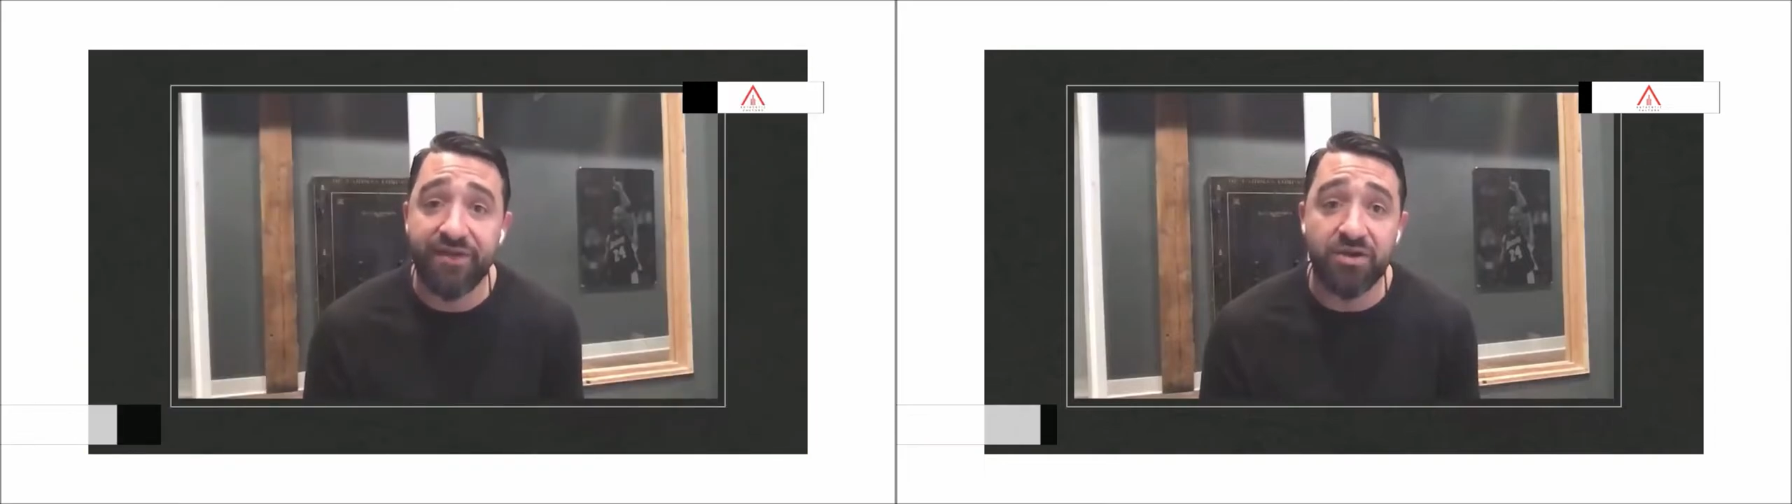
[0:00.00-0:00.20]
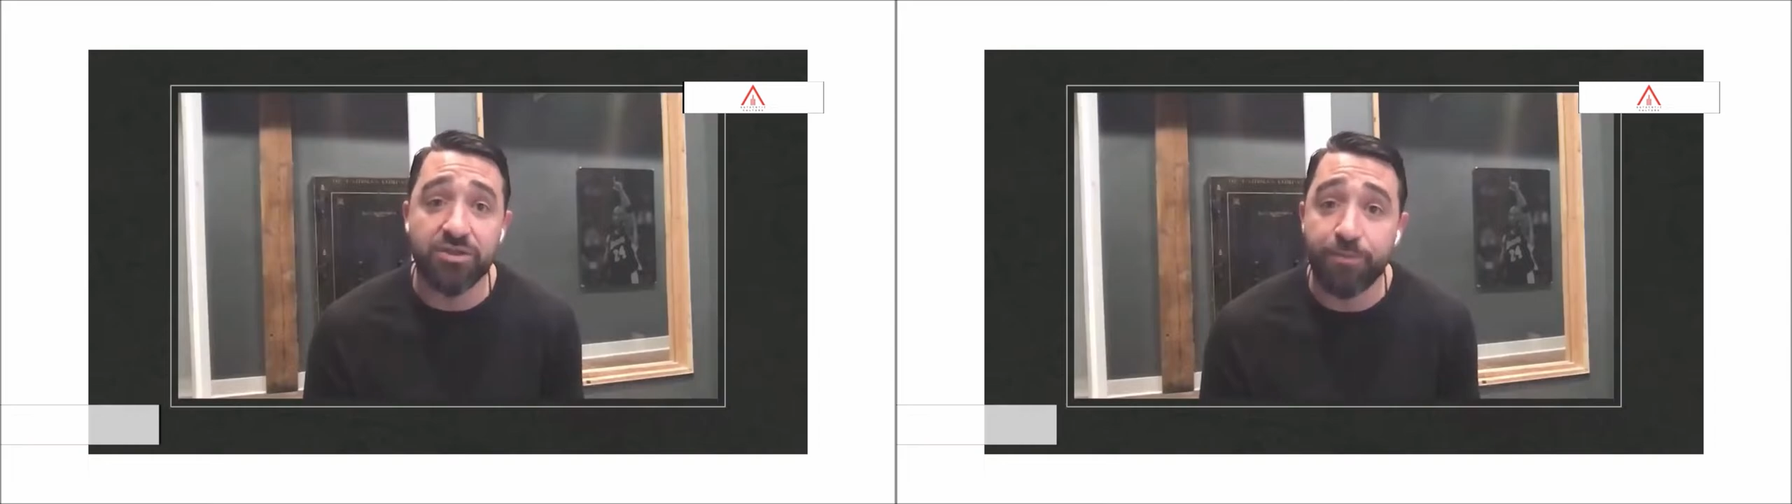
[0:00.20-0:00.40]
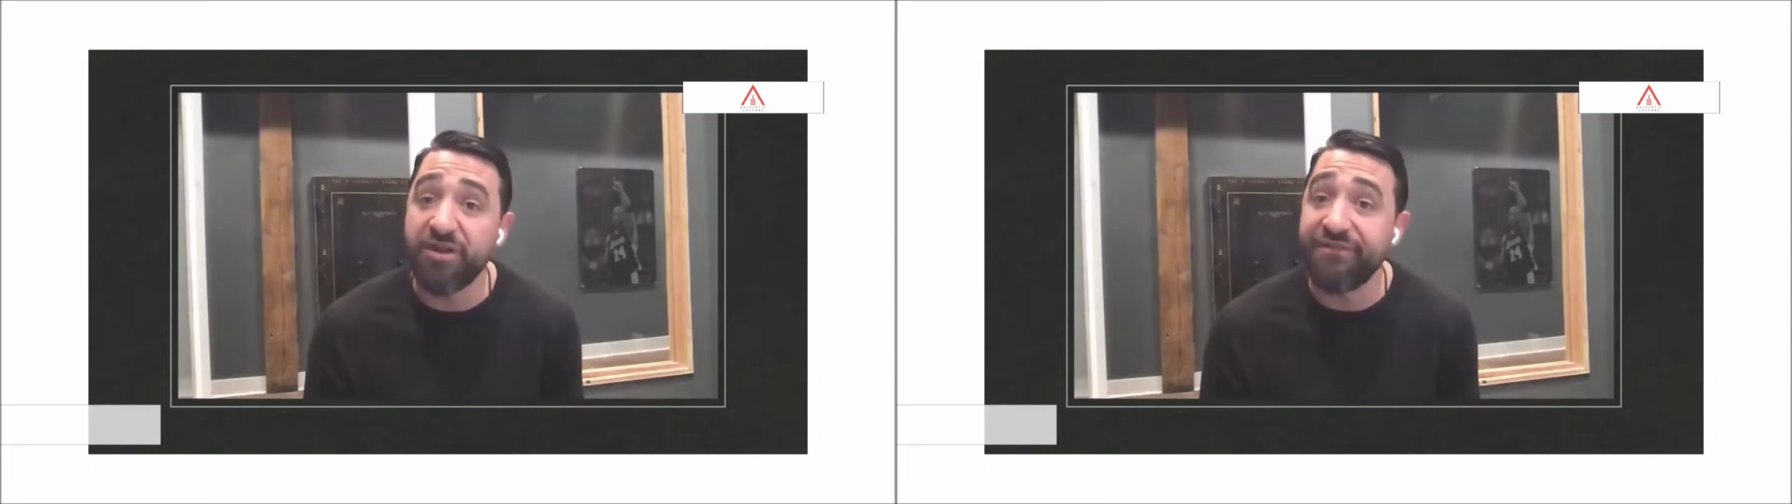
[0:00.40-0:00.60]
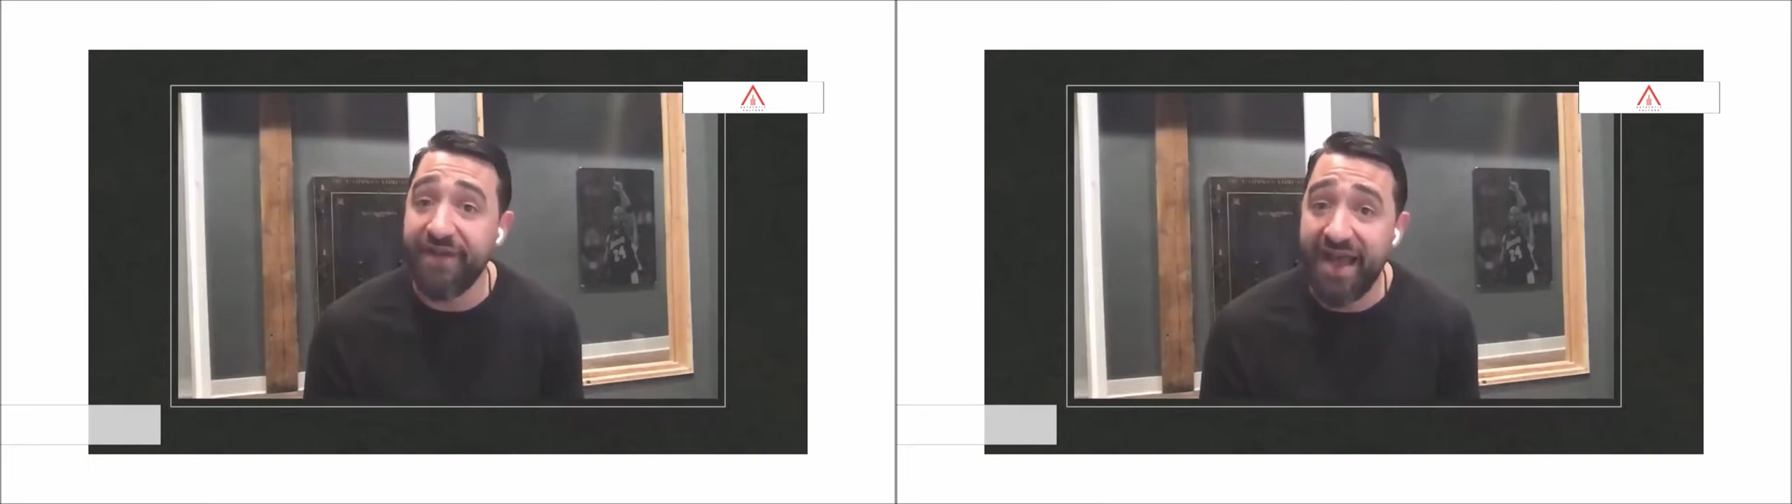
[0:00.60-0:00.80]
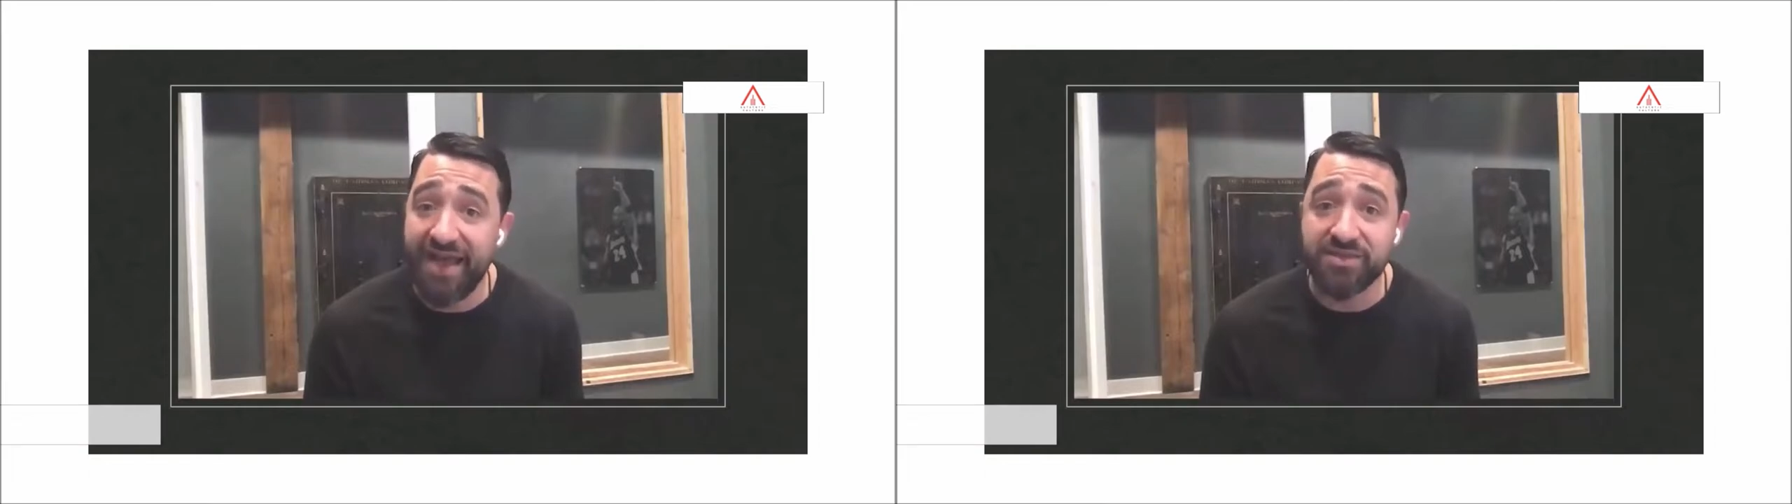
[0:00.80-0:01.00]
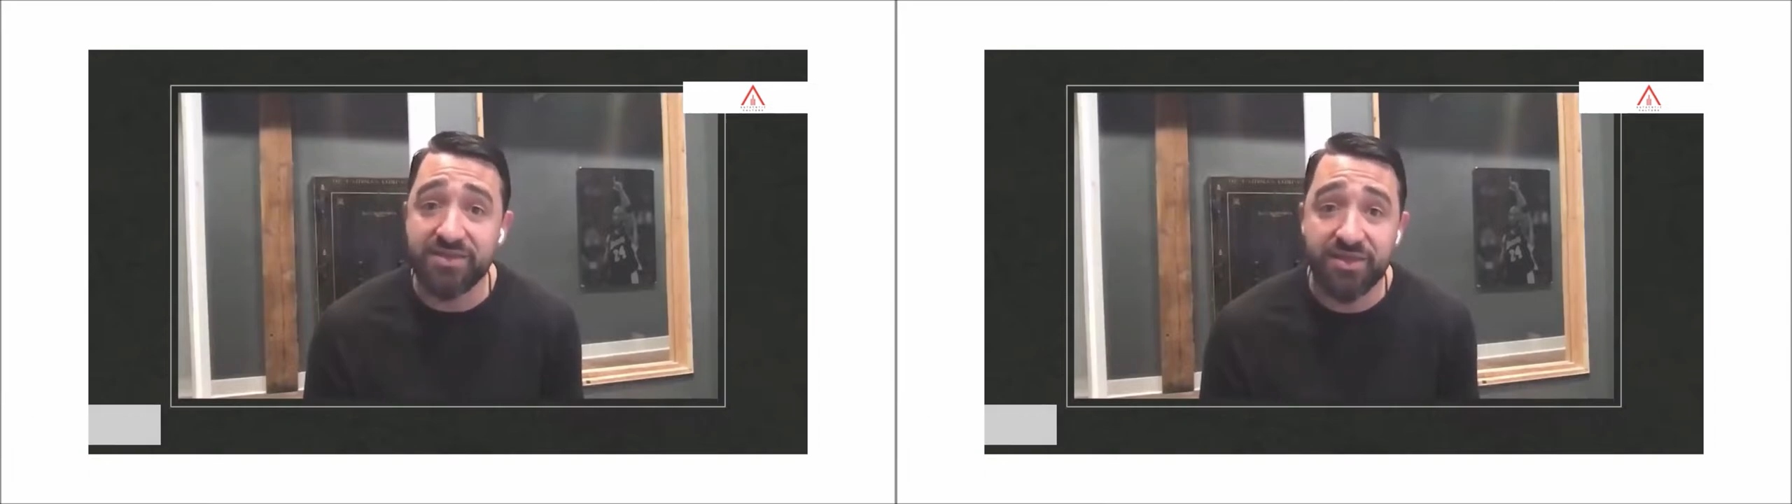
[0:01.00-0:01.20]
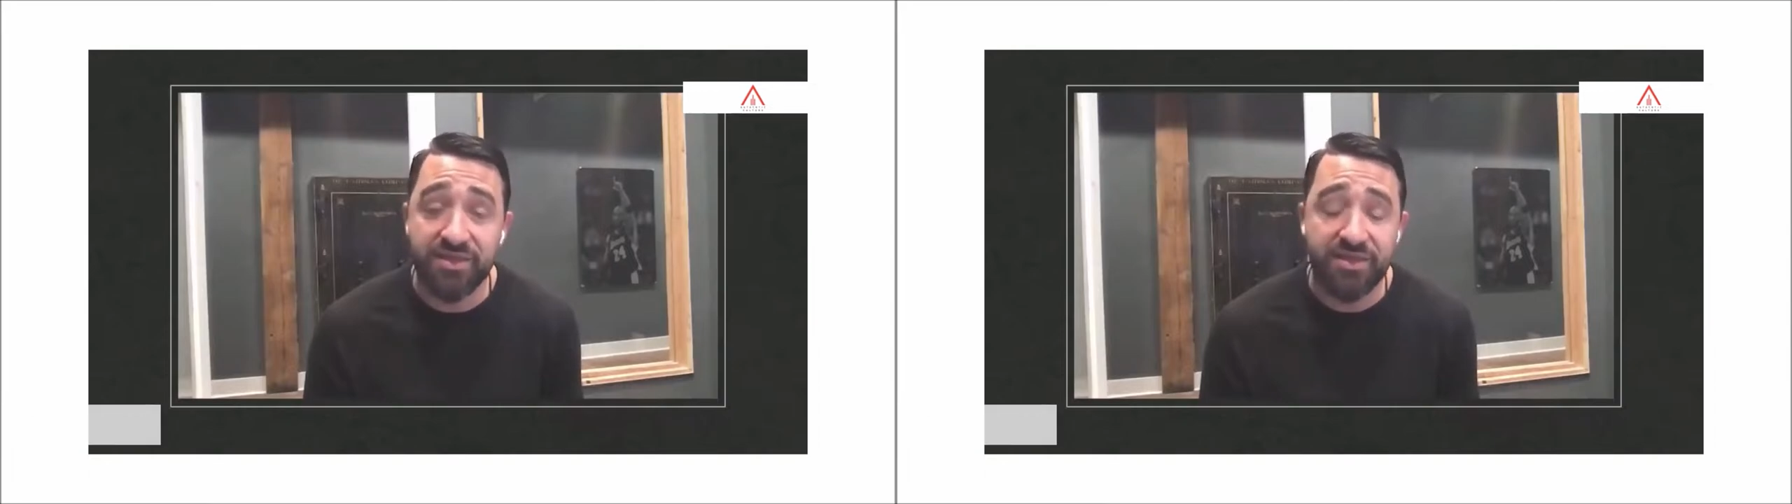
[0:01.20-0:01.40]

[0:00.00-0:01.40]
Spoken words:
figures pretty fast.